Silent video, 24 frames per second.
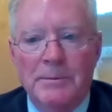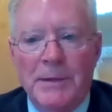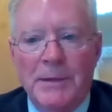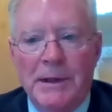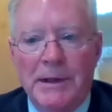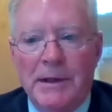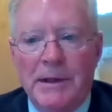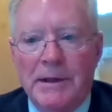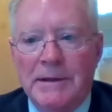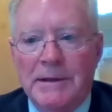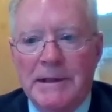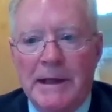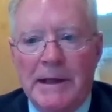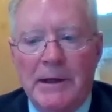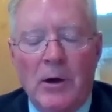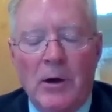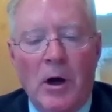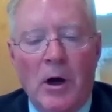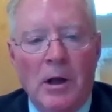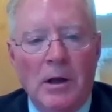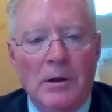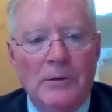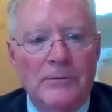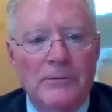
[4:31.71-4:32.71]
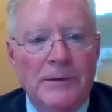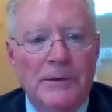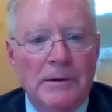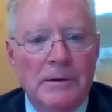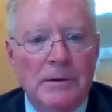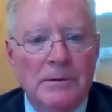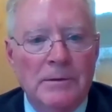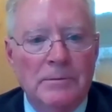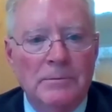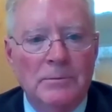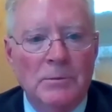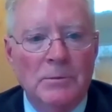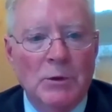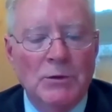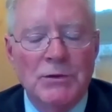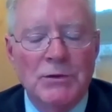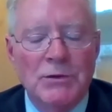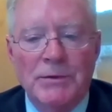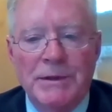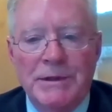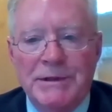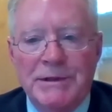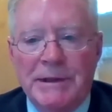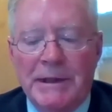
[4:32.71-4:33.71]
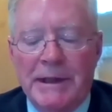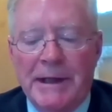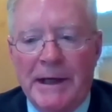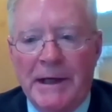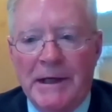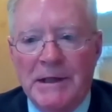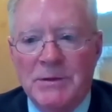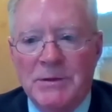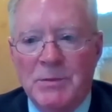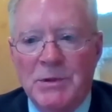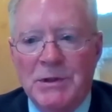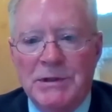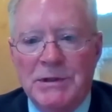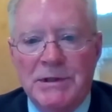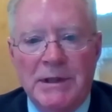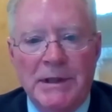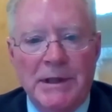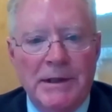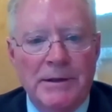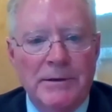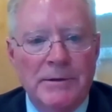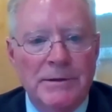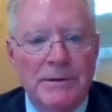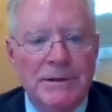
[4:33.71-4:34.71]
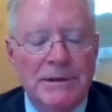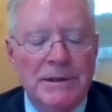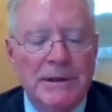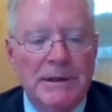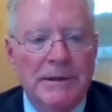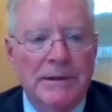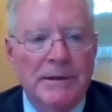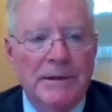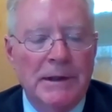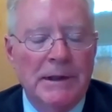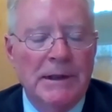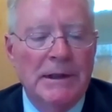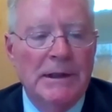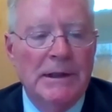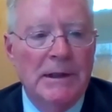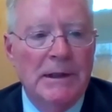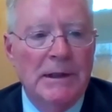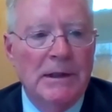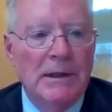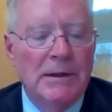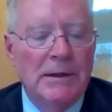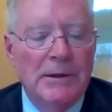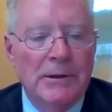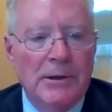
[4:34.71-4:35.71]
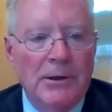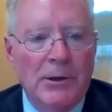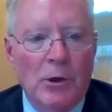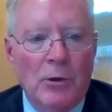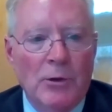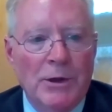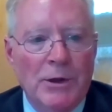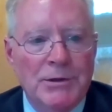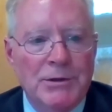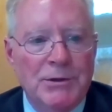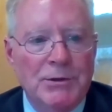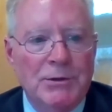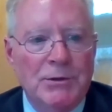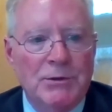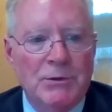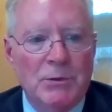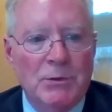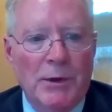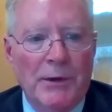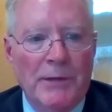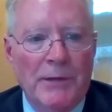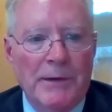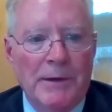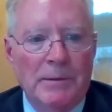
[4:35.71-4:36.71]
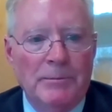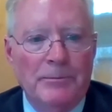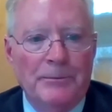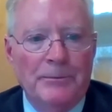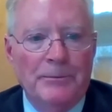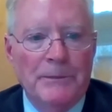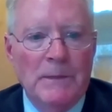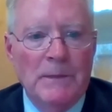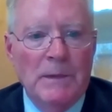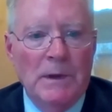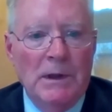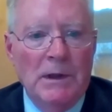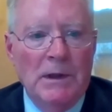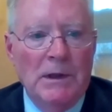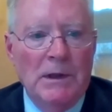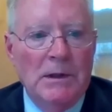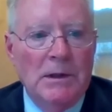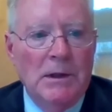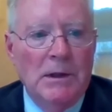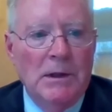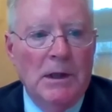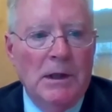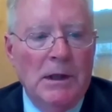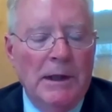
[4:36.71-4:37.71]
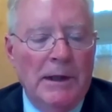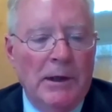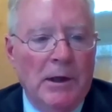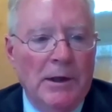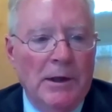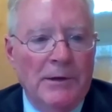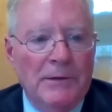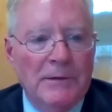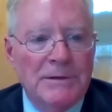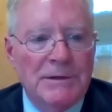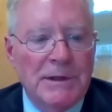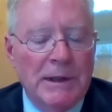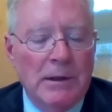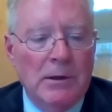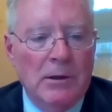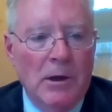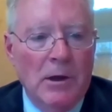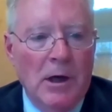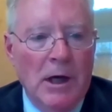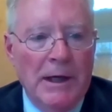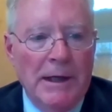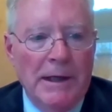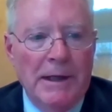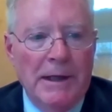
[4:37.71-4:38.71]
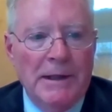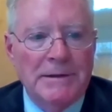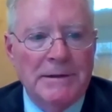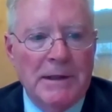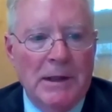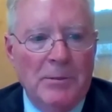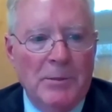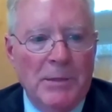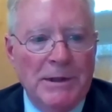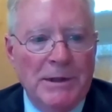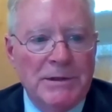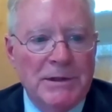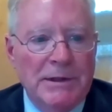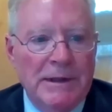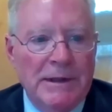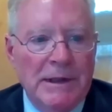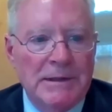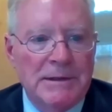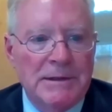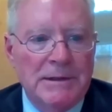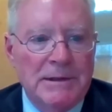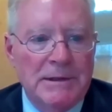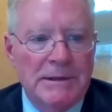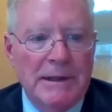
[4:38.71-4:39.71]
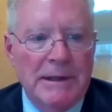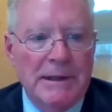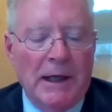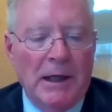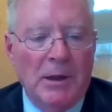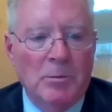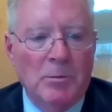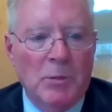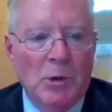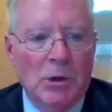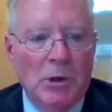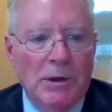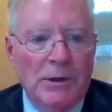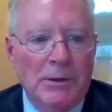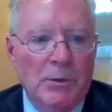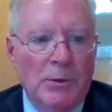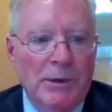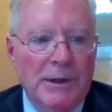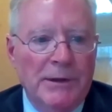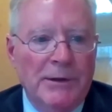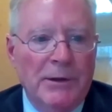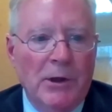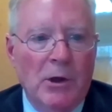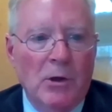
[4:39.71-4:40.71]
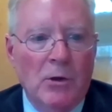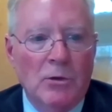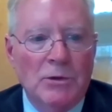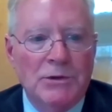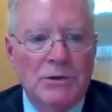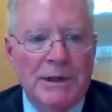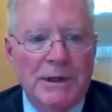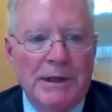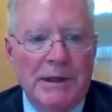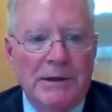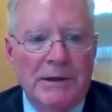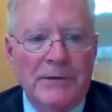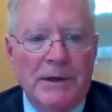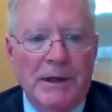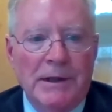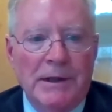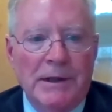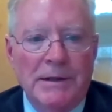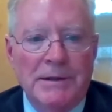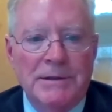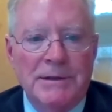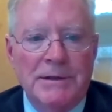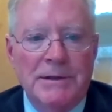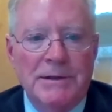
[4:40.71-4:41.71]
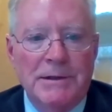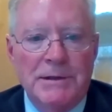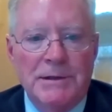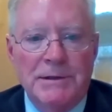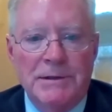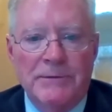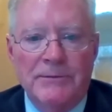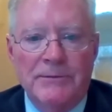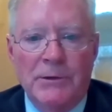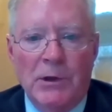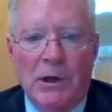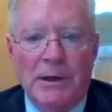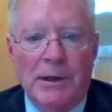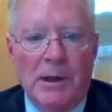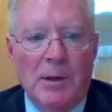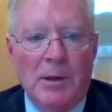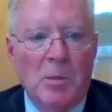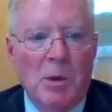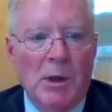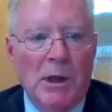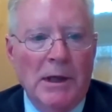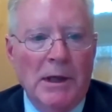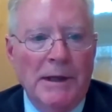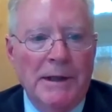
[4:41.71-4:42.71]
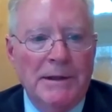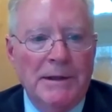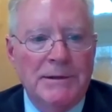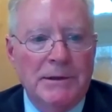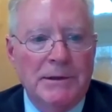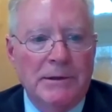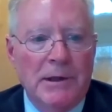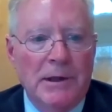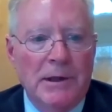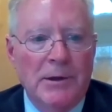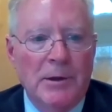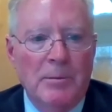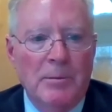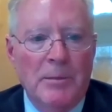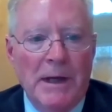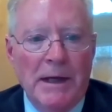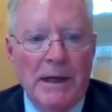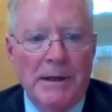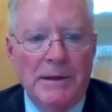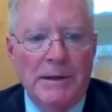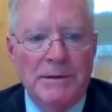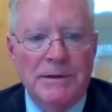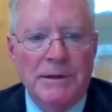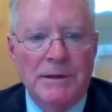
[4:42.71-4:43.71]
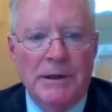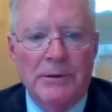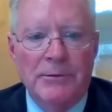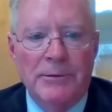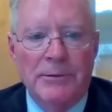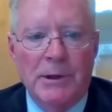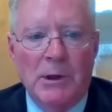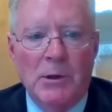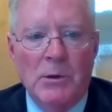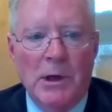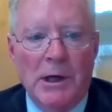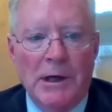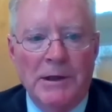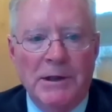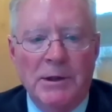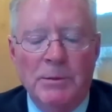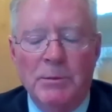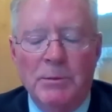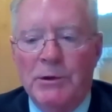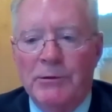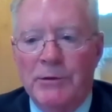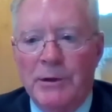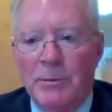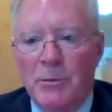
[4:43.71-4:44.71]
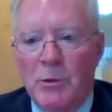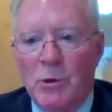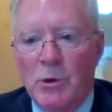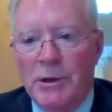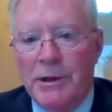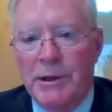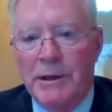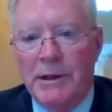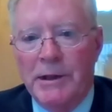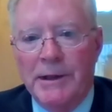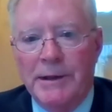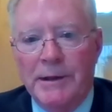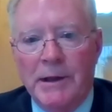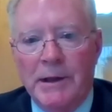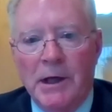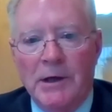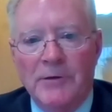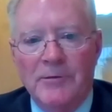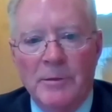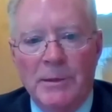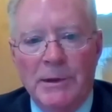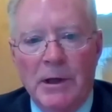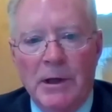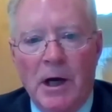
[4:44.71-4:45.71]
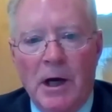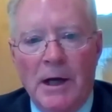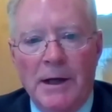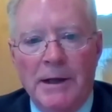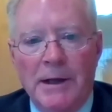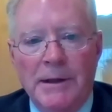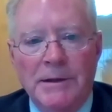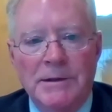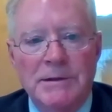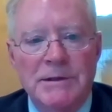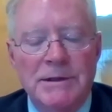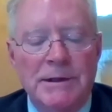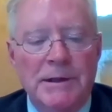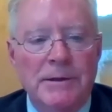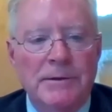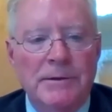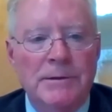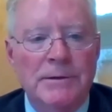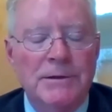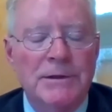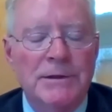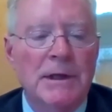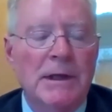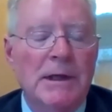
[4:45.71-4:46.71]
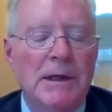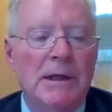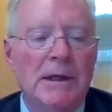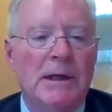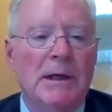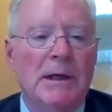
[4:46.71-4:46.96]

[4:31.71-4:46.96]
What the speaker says: they contain all of the most recent GASB standards, and there are no issues with them. And on the single audit, as I mentioned, that's the second bullet. We had no significant instances of non-compliance and other matters that are required to be reported under government auditing standards.